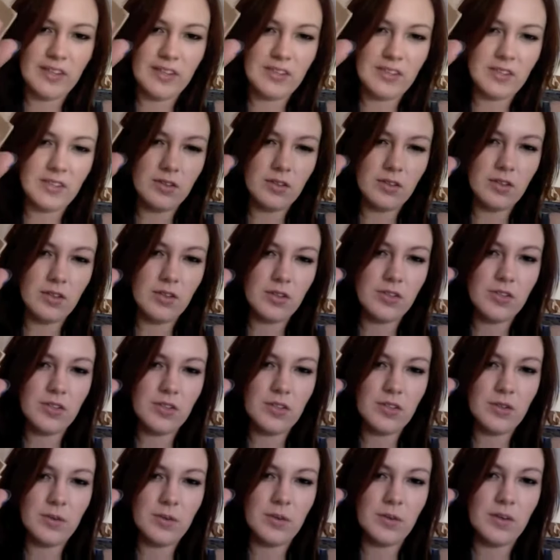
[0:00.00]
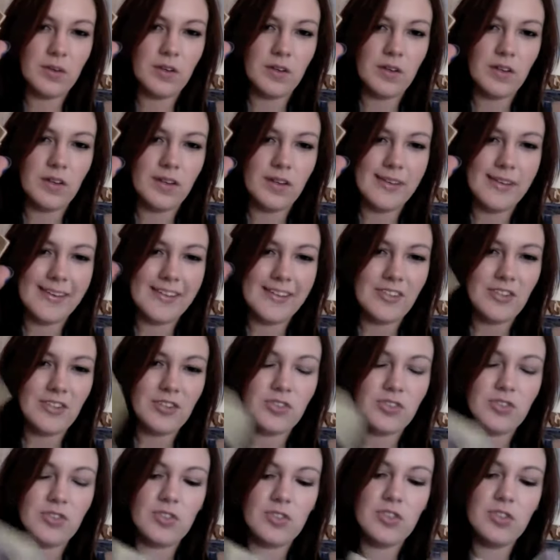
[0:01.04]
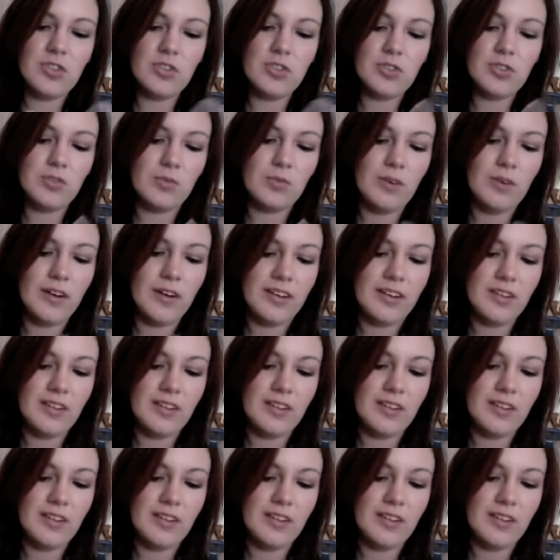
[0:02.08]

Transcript: It's not too... It's just, just right.